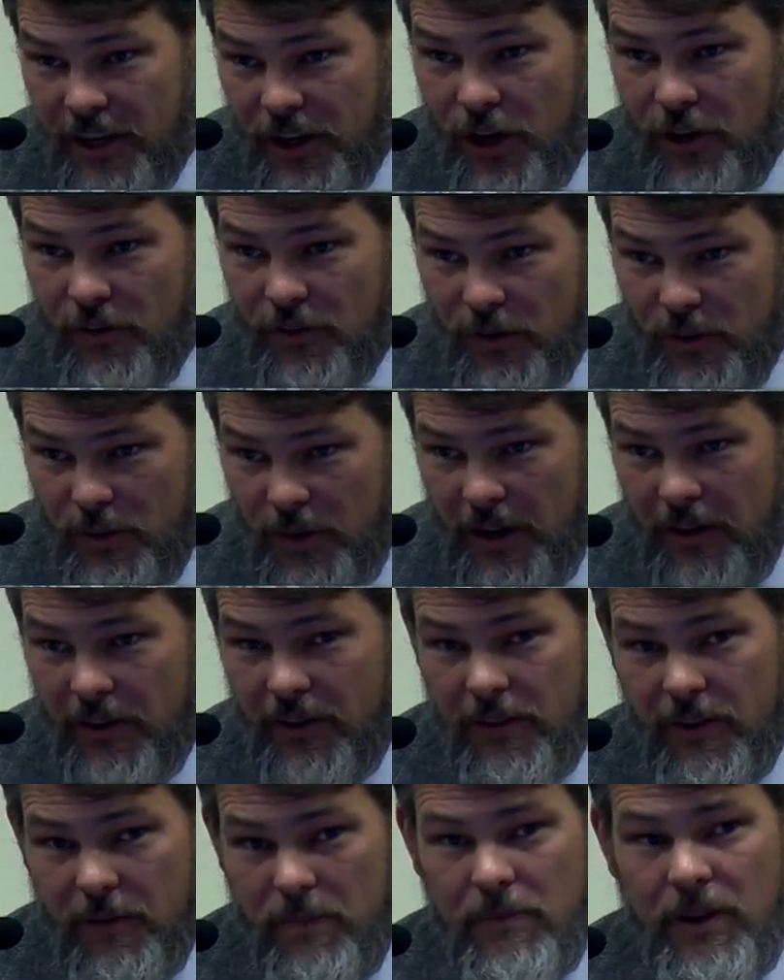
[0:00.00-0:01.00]
over whether
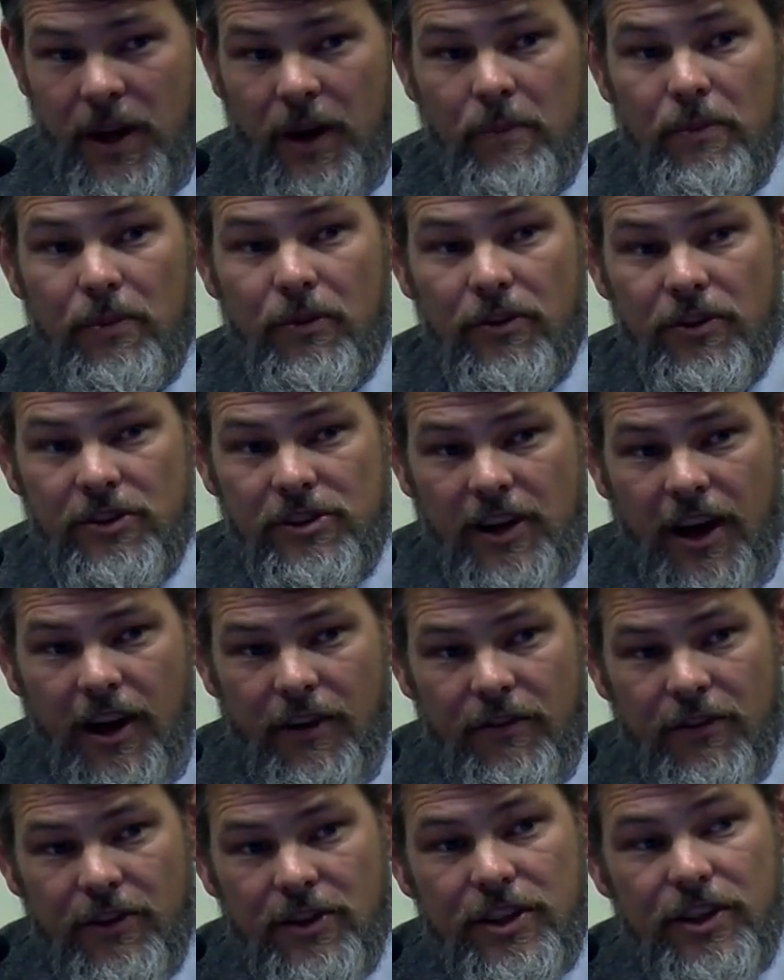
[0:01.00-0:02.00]
the temporal
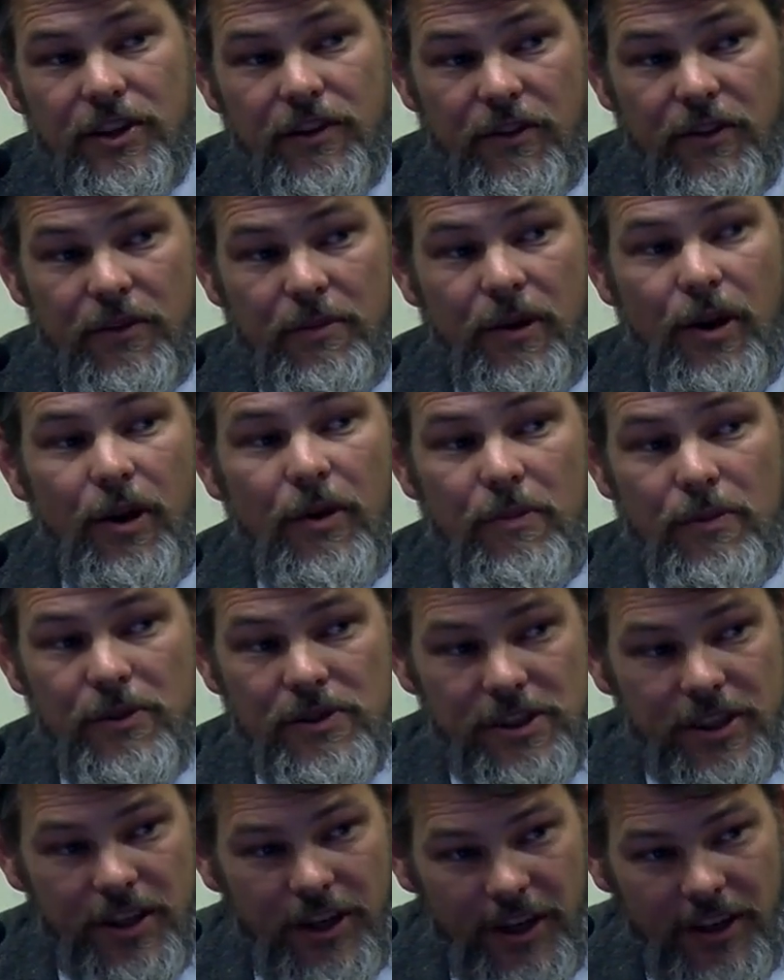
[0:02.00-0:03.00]
sovereignty of the Pope was
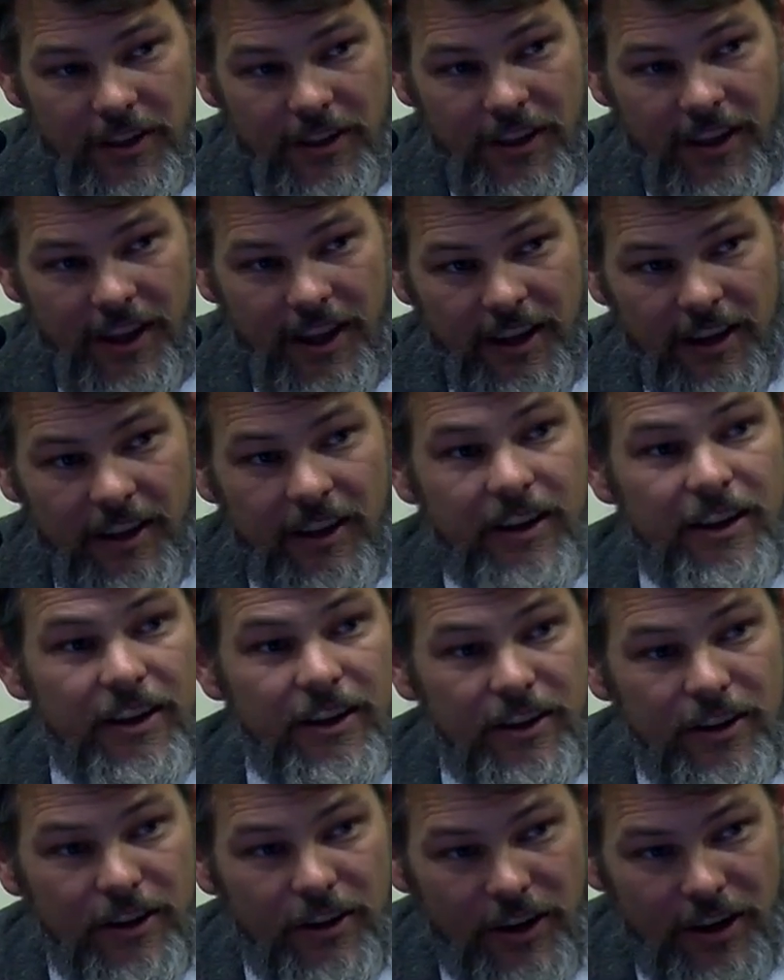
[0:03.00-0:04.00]
a good thing
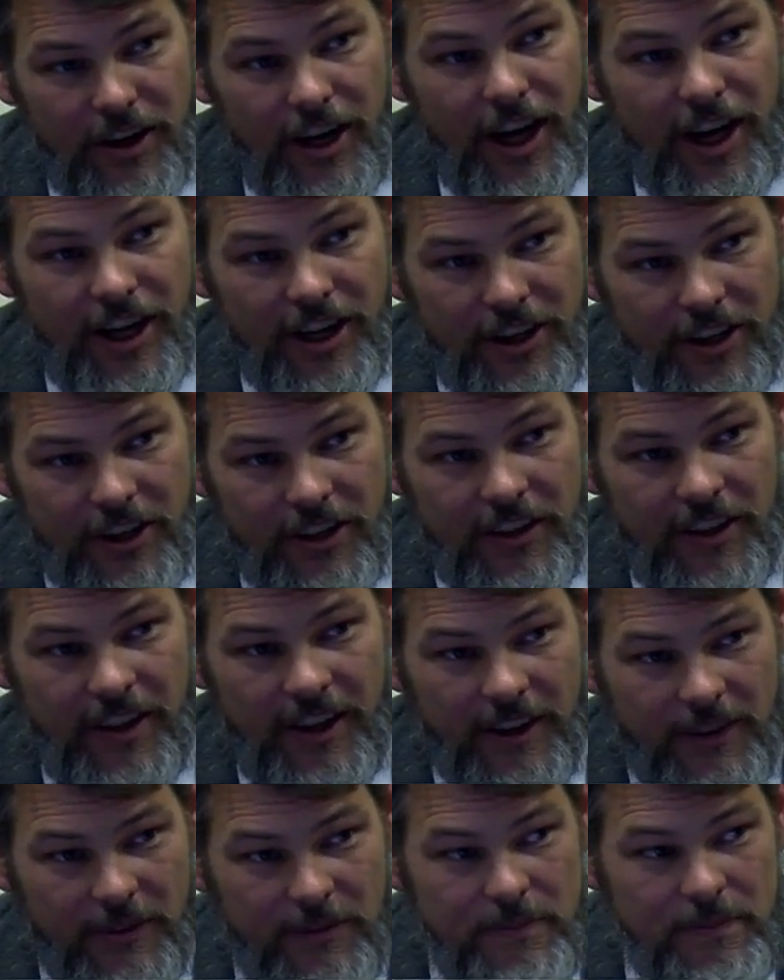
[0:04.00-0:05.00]
or not a good thing.